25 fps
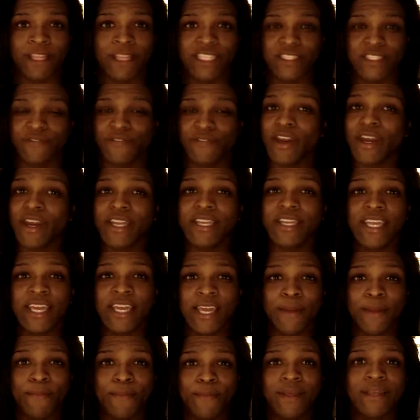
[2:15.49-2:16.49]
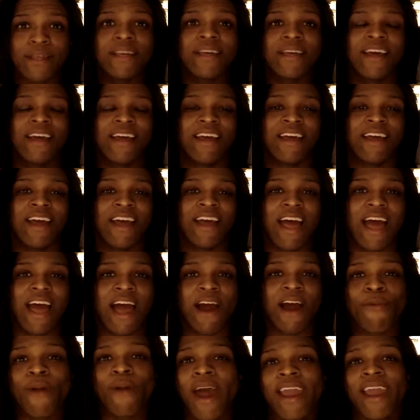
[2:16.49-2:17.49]
It's very deep.
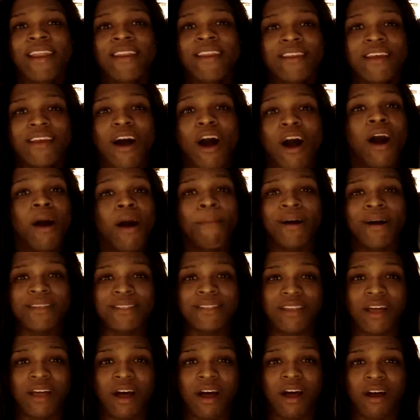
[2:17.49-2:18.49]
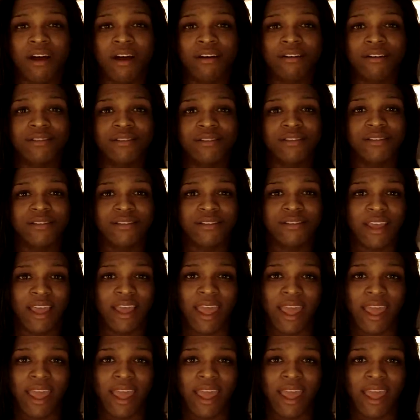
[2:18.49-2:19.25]
I write all my songs,